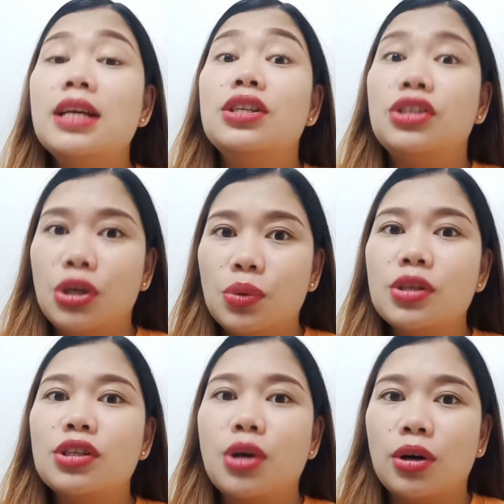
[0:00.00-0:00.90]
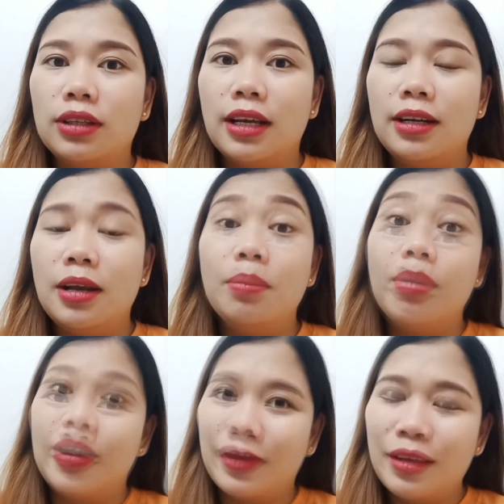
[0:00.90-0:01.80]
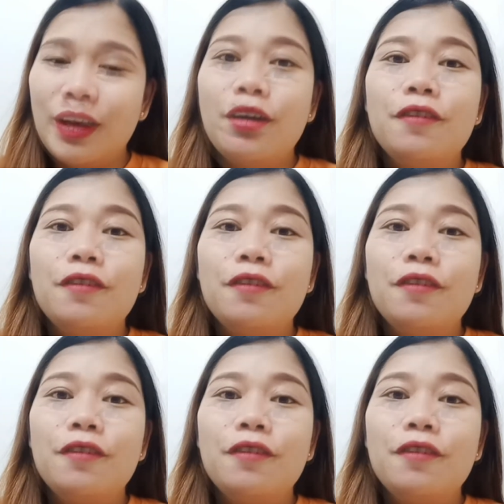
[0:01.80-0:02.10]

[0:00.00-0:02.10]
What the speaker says: she was scolded by her mom.